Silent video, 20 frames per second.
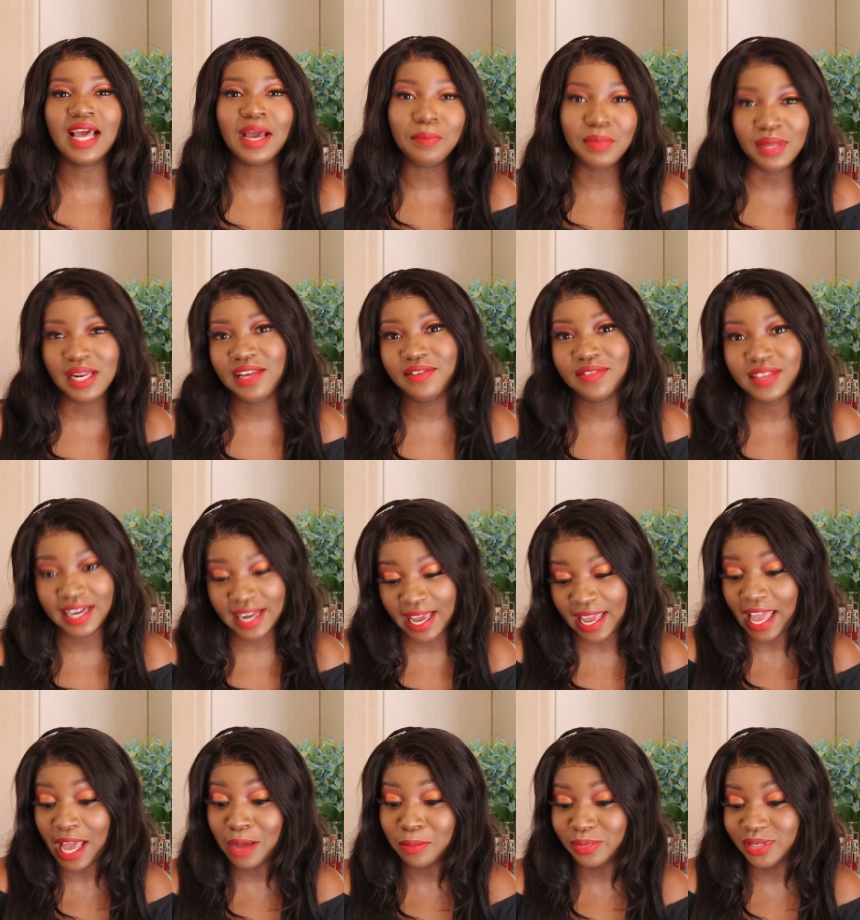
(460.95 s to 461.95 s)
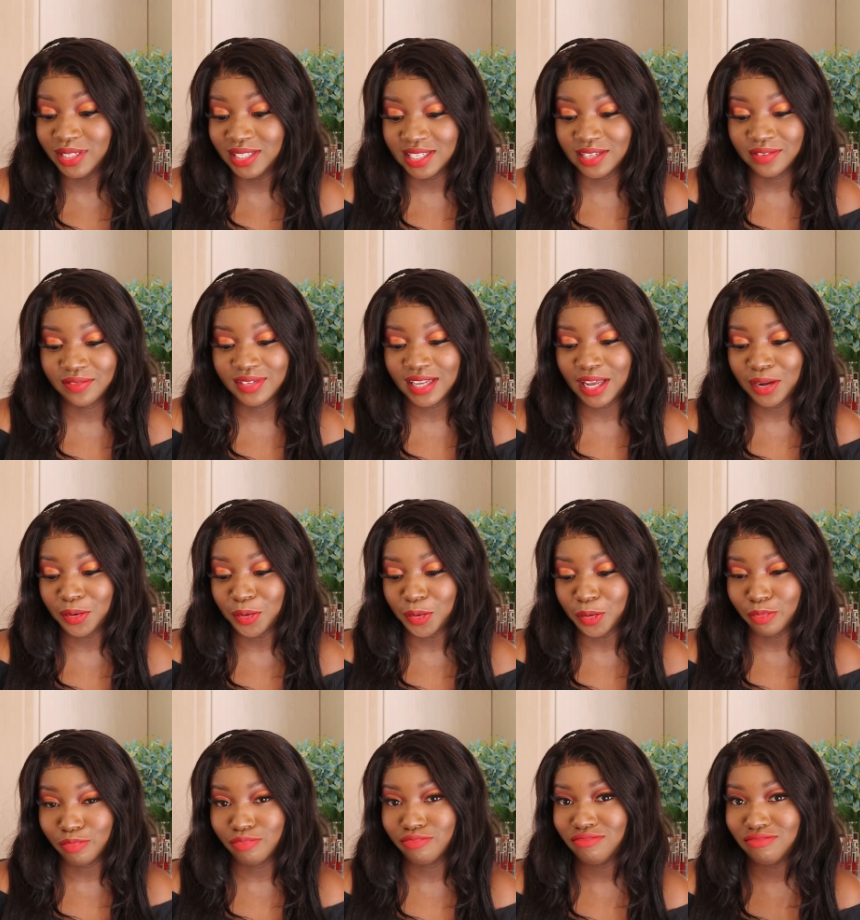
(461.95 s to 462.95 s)
I believe that i am reserved i don't
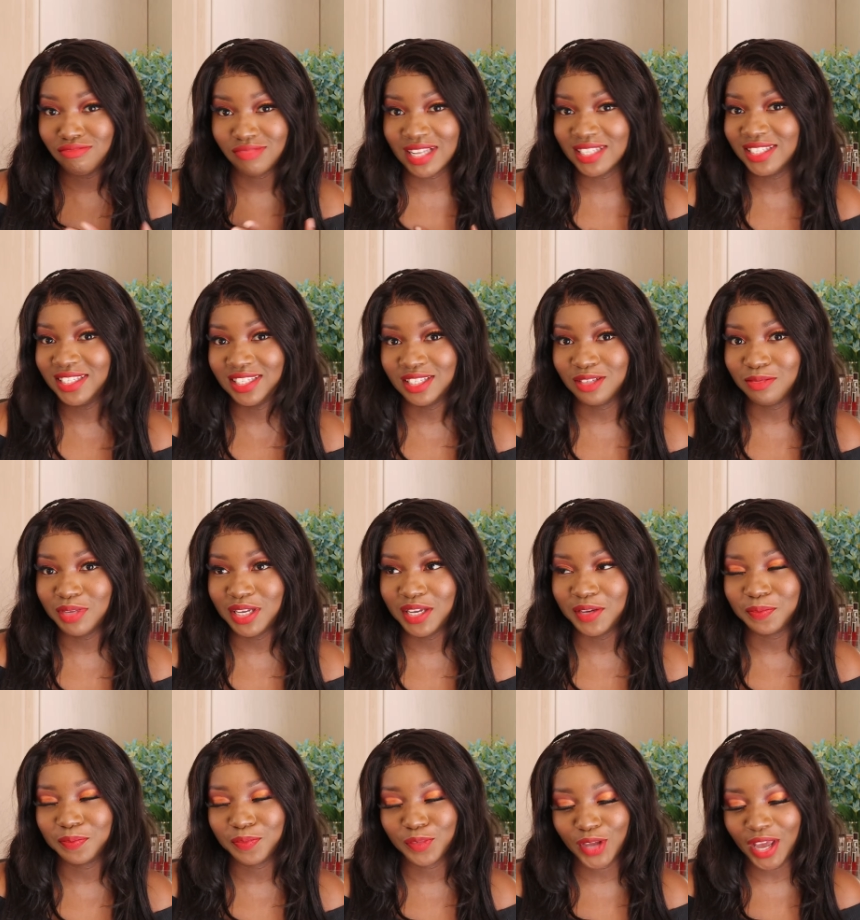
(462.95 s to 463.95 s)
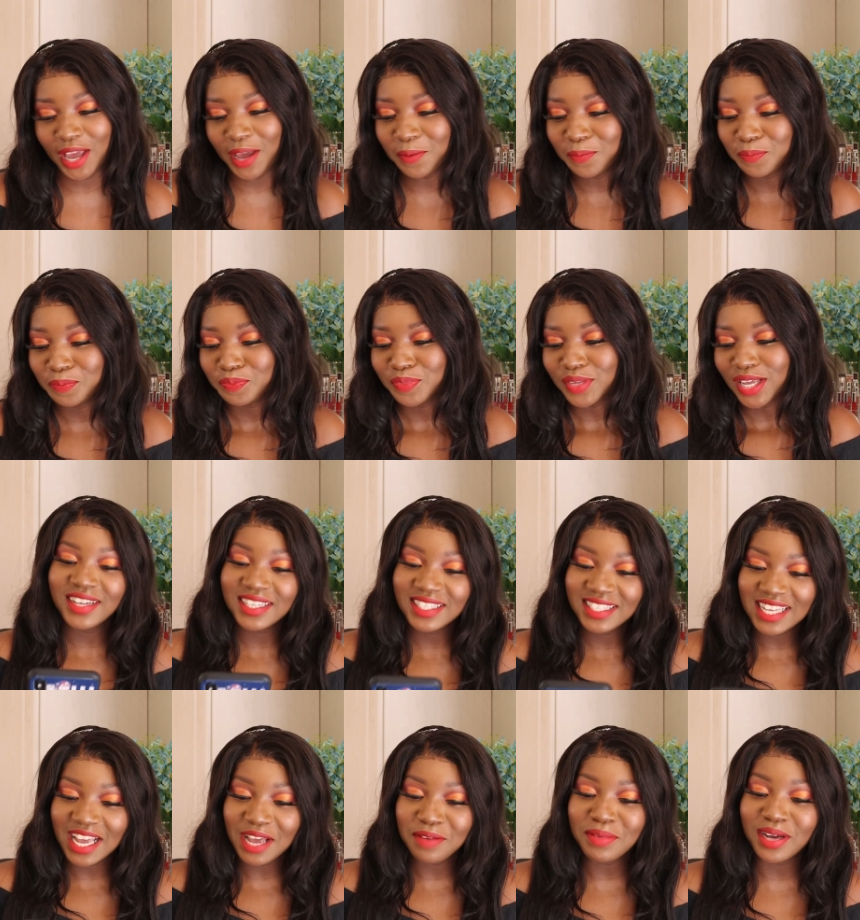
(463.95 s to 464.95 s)
know that's just me okay
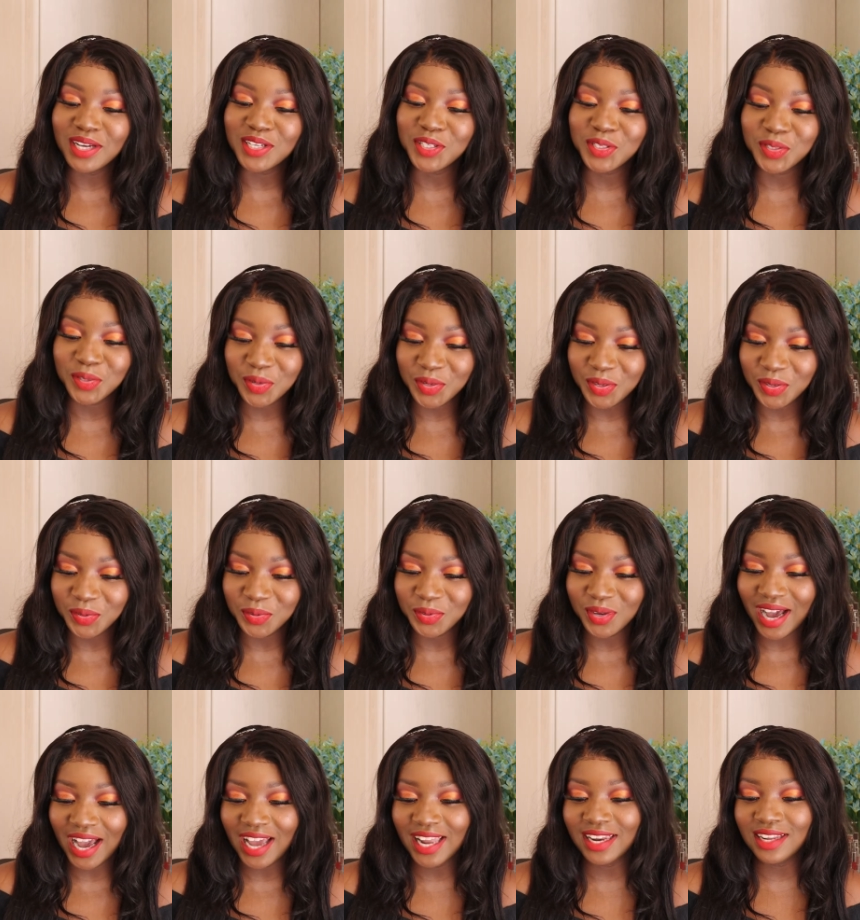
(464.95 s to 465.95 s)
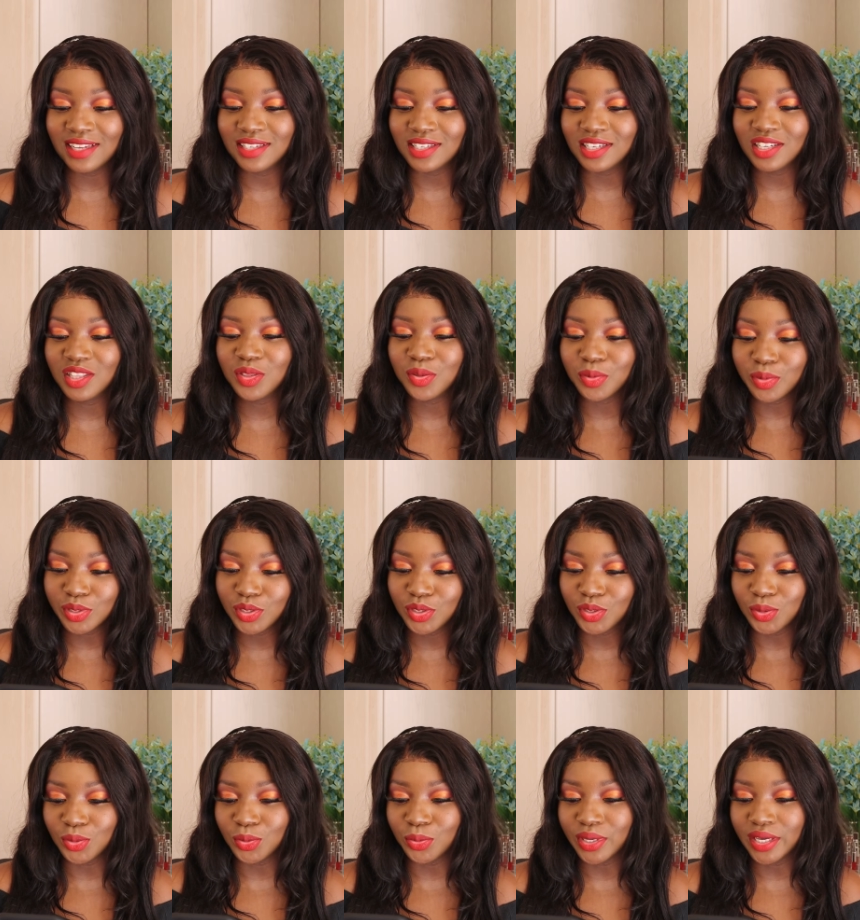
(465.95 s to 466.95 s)
first time i saw you i legit
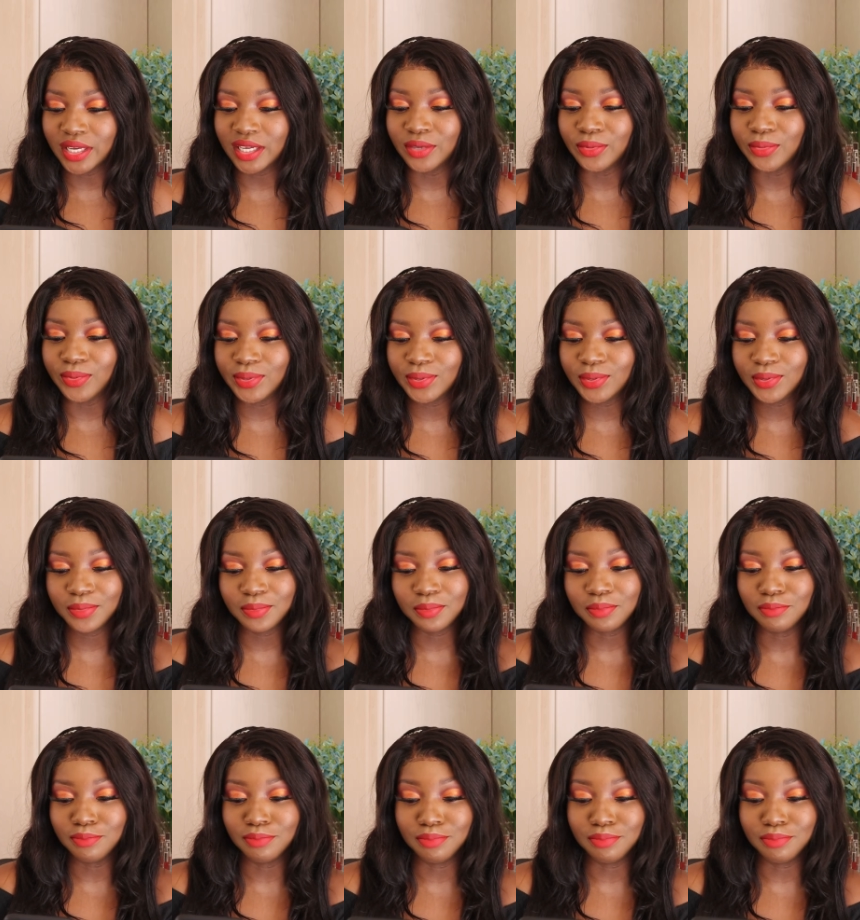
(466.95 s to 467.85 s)
thought you were a real